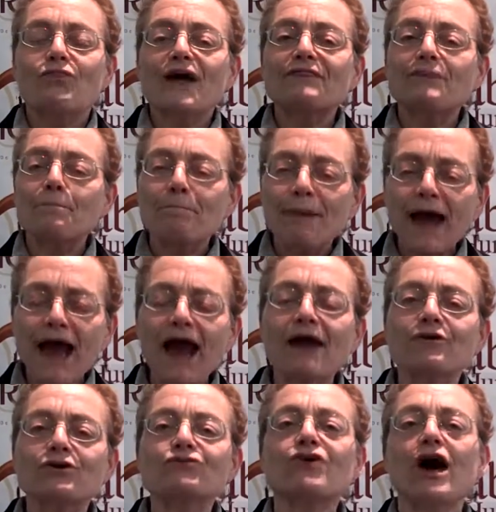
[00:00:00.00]
that the
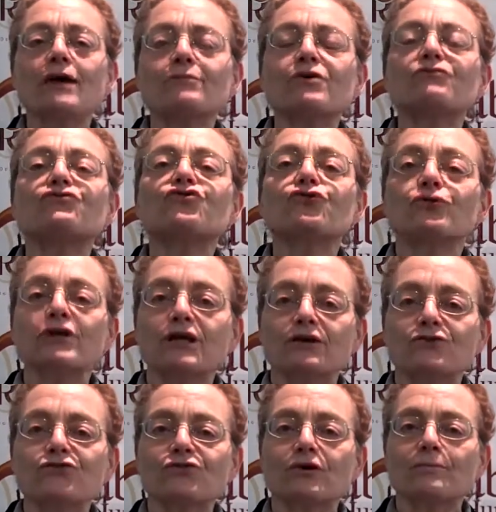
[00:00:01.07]
paradigm of
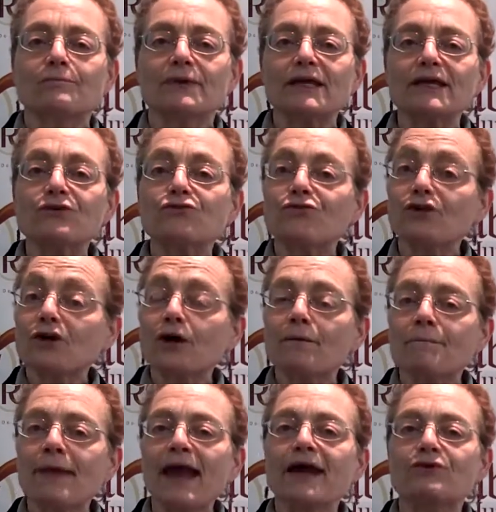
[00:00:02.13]
Judaism is the
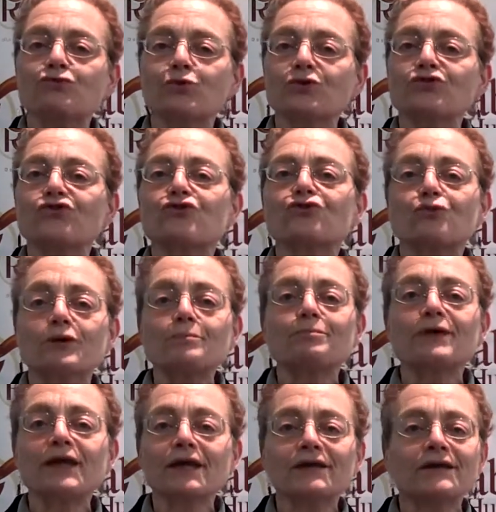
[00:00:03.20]
command which is
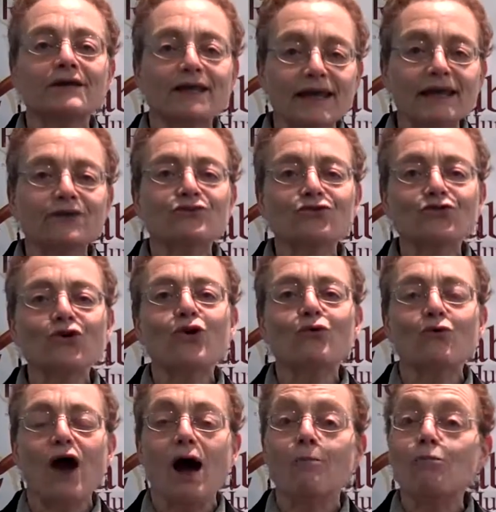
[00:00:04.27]
repeated in
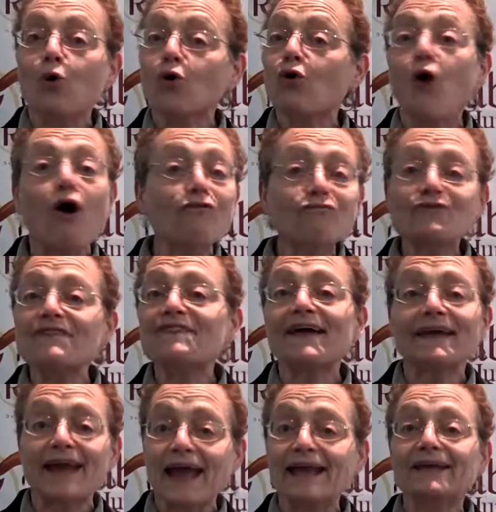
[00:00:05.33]
Torah more often
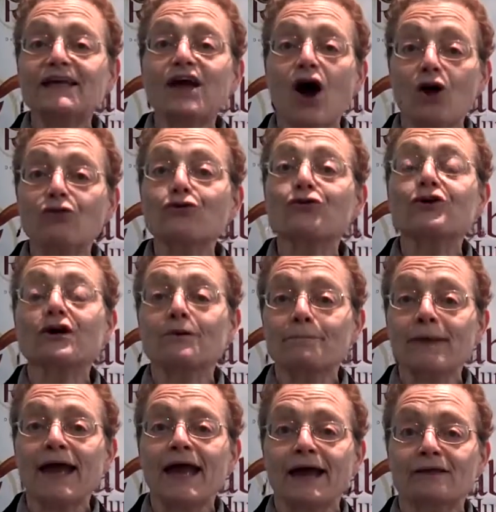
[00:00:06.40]
than any other
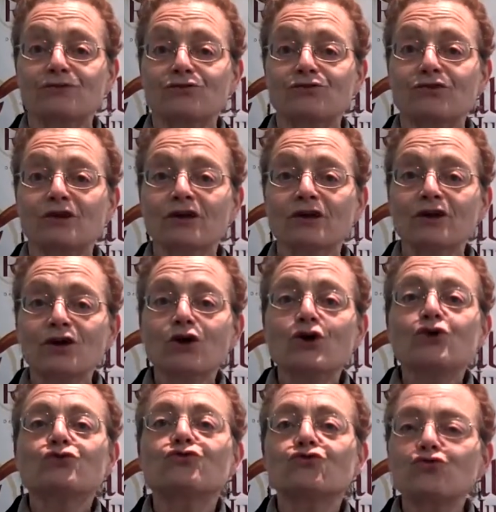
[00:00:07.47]
command,
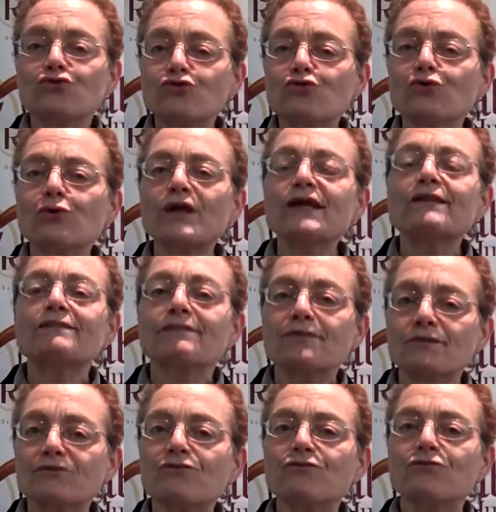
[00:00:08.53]
to treat
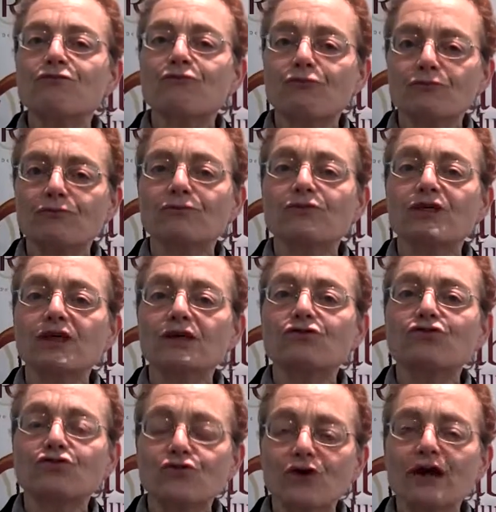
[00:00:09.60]
the
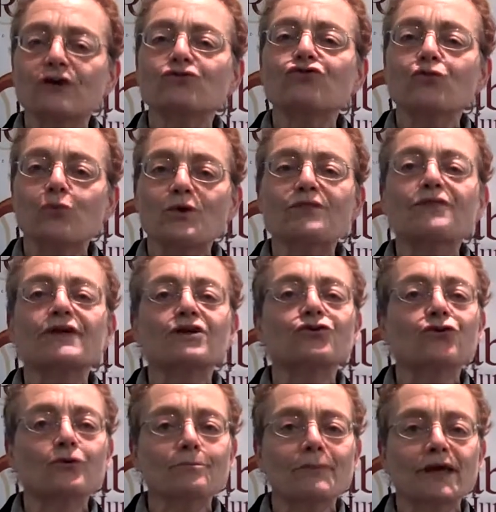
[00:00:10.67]
stranger within
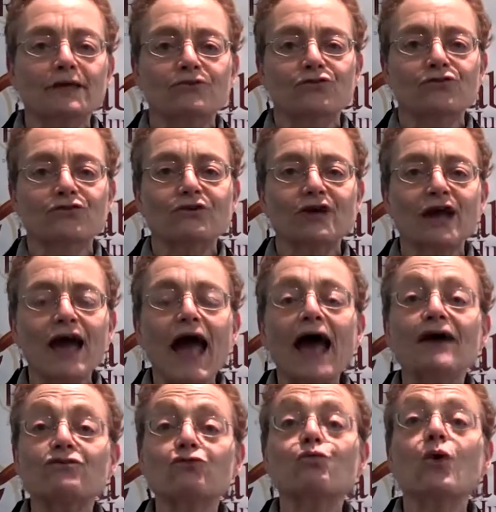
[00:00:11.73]
your midst
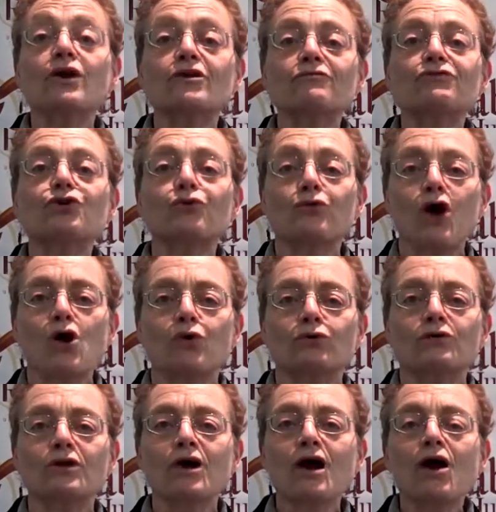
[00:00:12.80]
as one of your own.
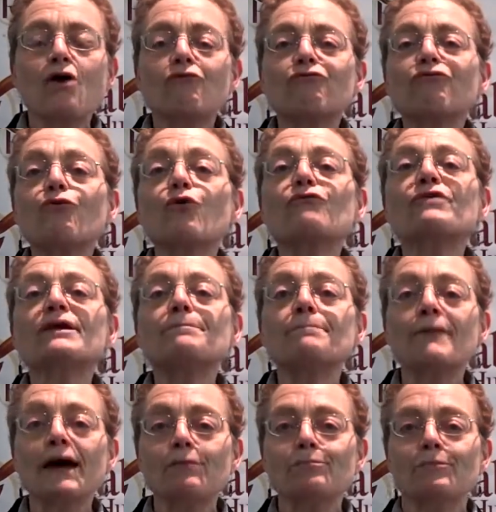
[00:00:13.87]
For
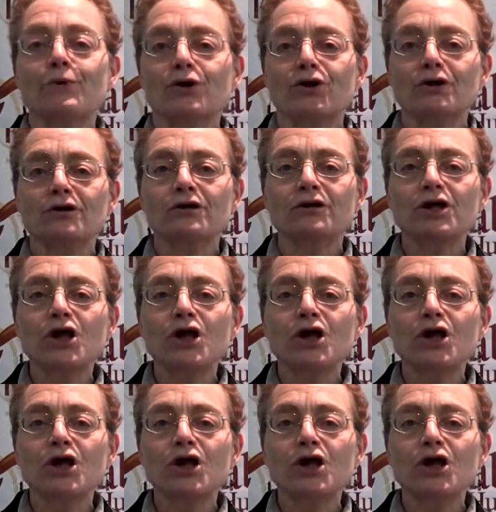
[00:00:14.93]
remember,